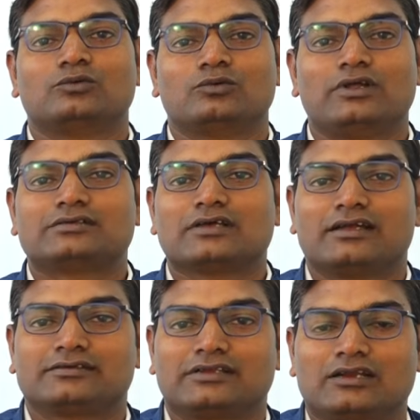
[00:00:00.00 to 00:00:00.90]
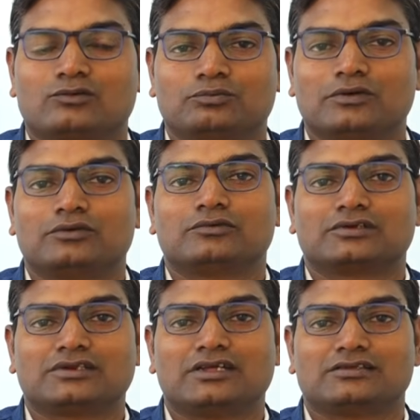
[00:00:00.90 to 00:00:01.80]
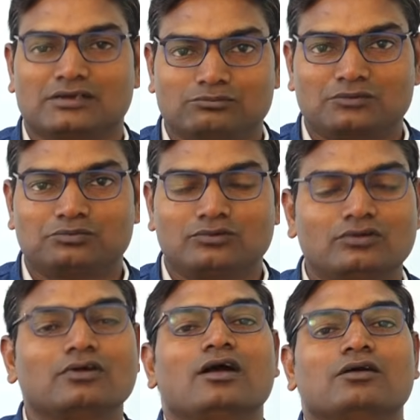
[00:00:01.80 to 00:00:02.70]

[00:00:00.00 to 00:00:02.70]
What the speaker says: Odisha State Open University, Sambalpur.